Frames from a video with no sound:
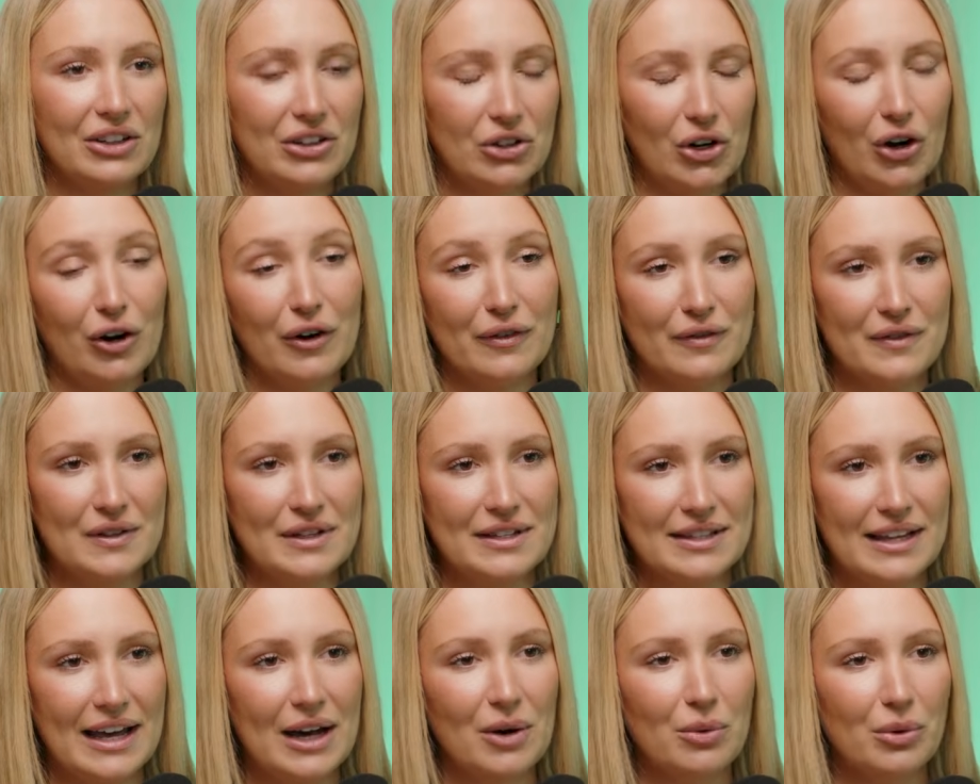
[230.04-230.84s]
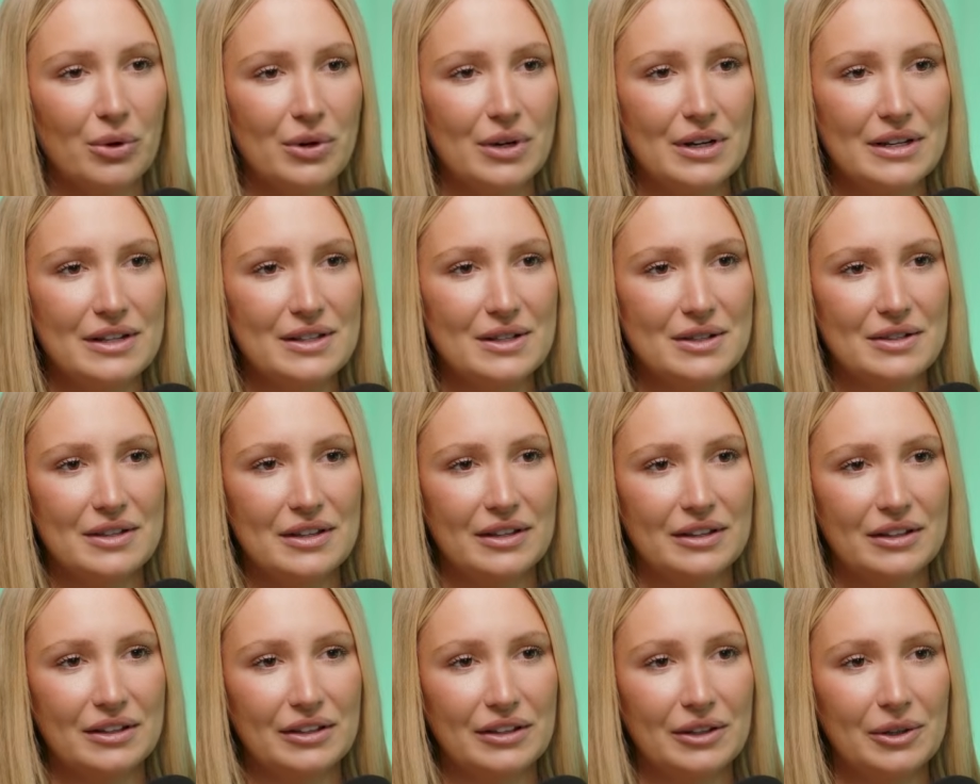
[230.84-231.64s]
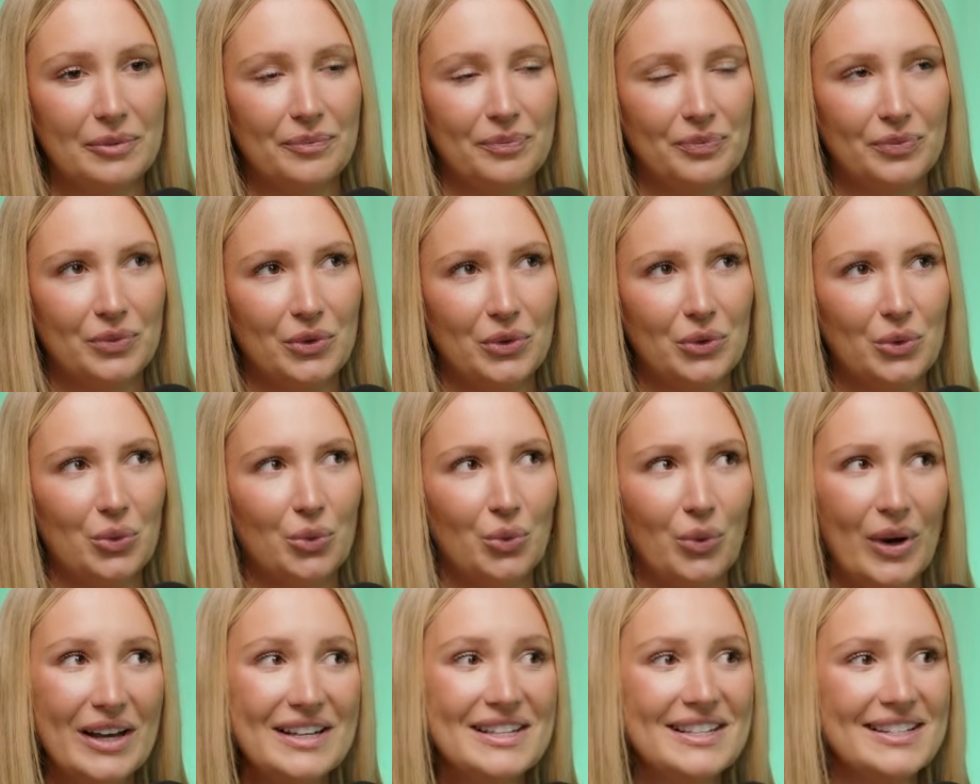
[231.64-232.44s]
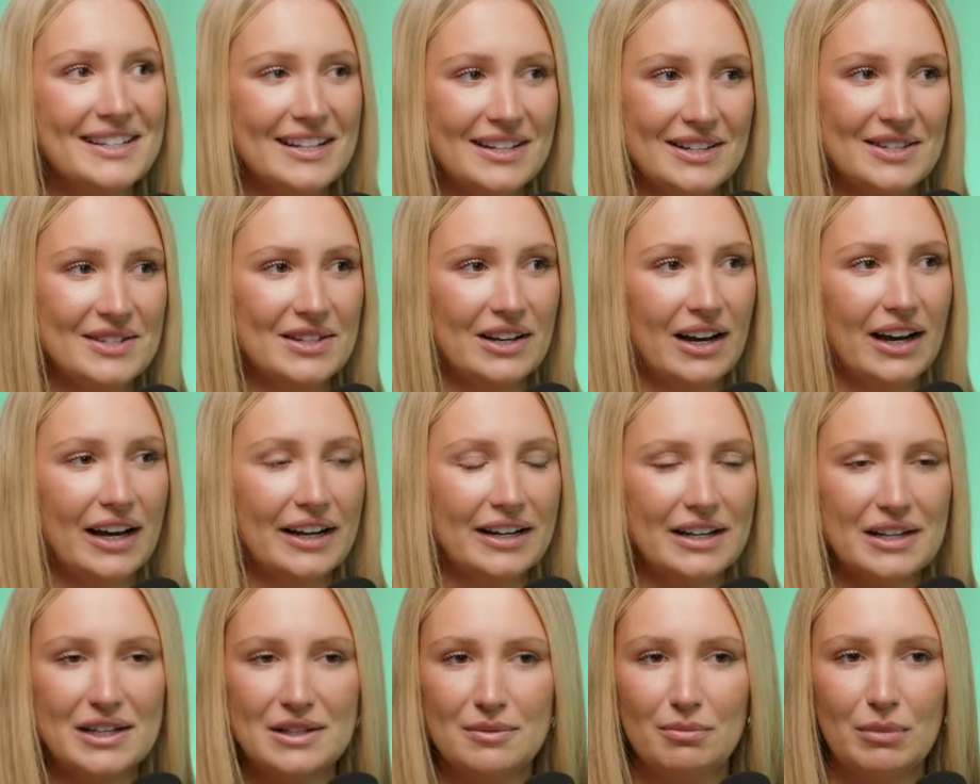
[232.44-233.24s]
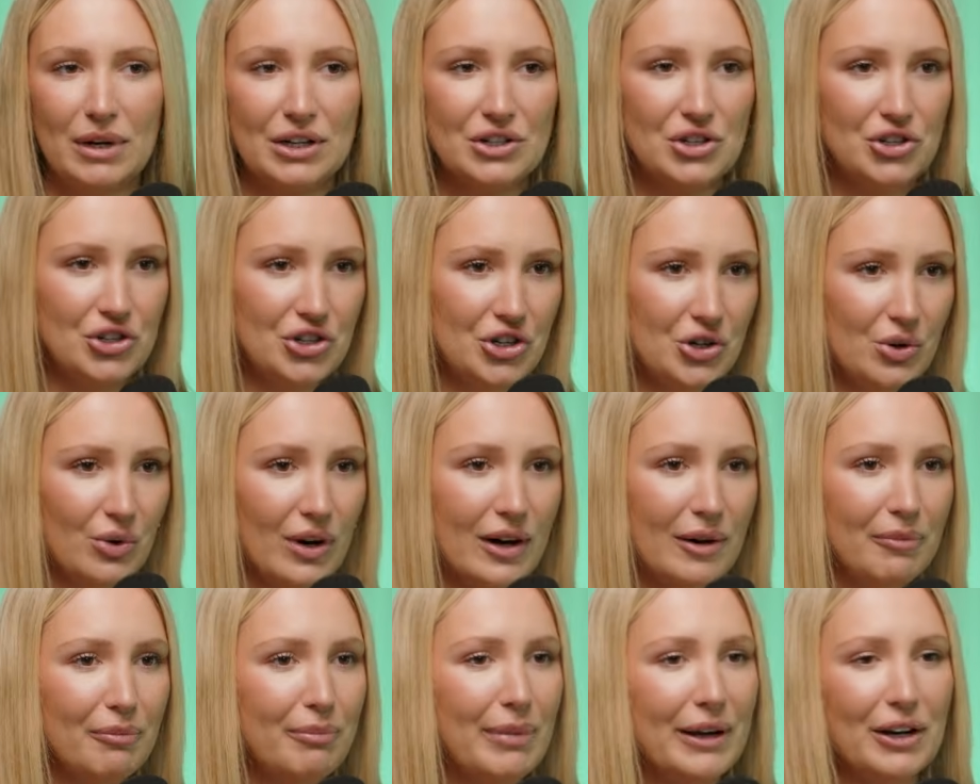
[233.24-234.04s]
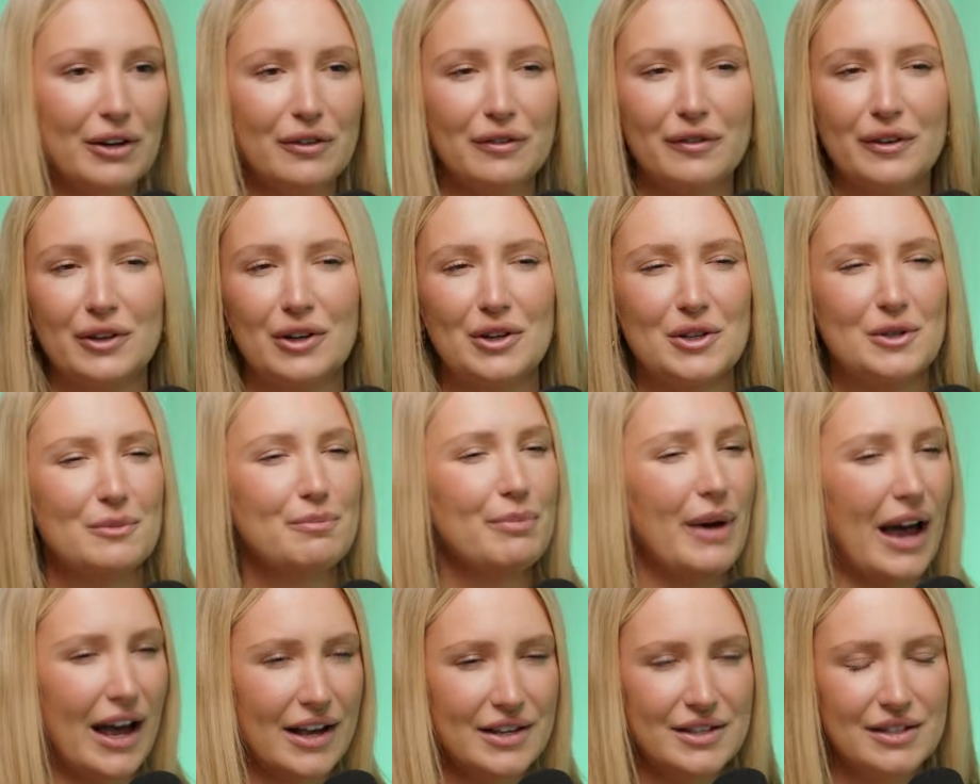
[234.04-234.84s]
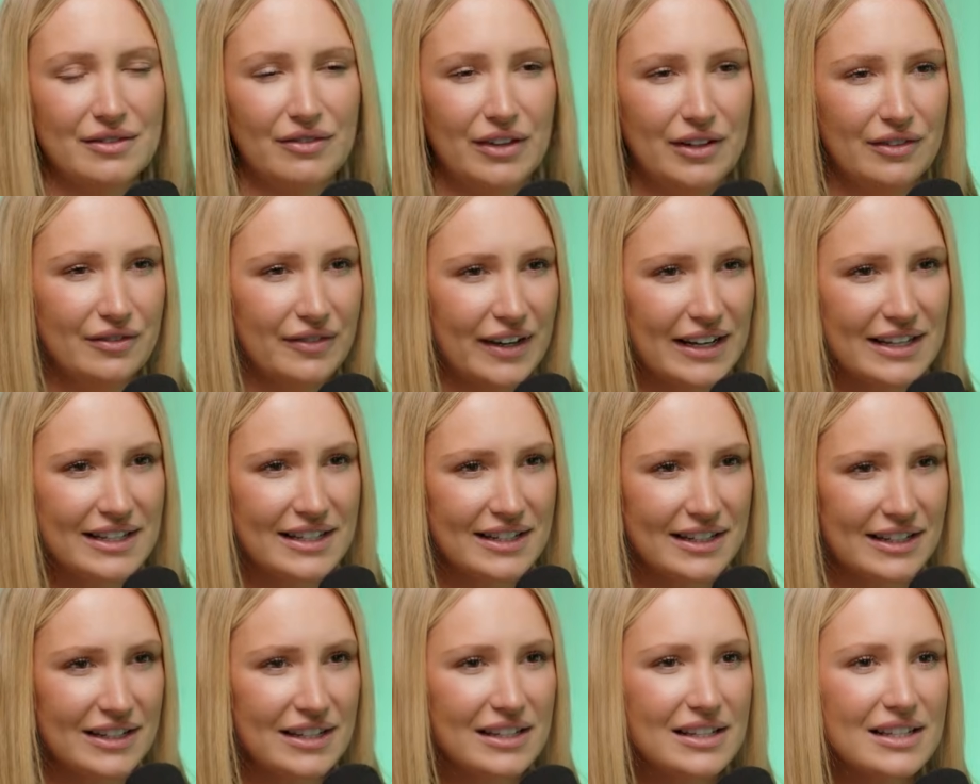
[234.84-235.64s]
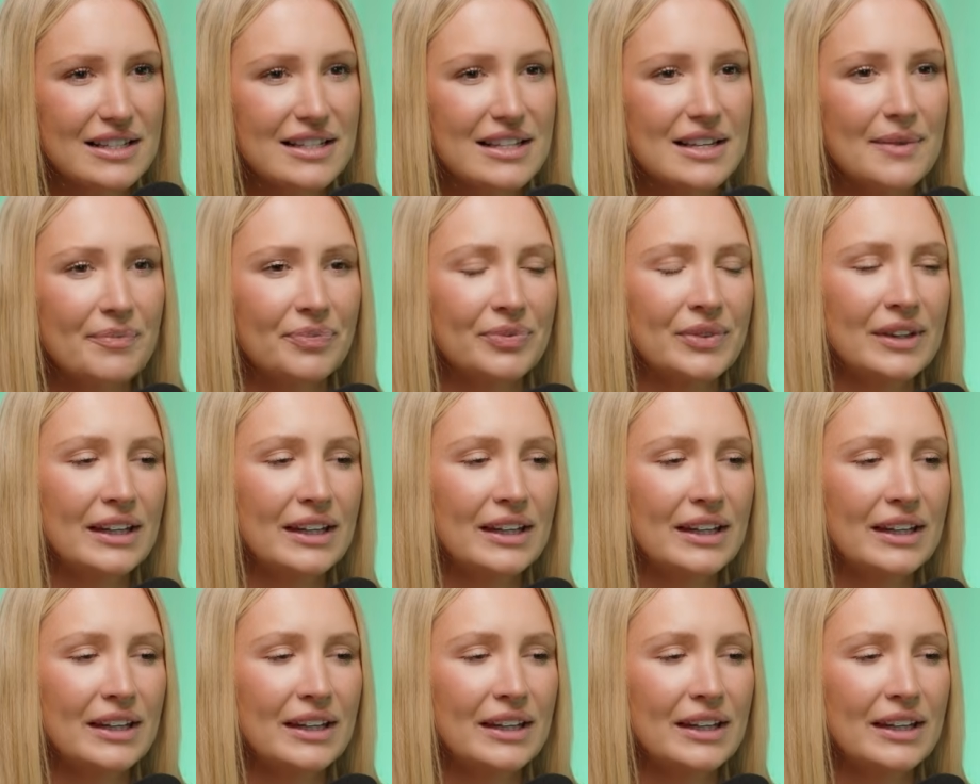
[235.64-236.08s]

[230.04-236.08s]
offers that, whereas the western side is much newer, better for those passive investors.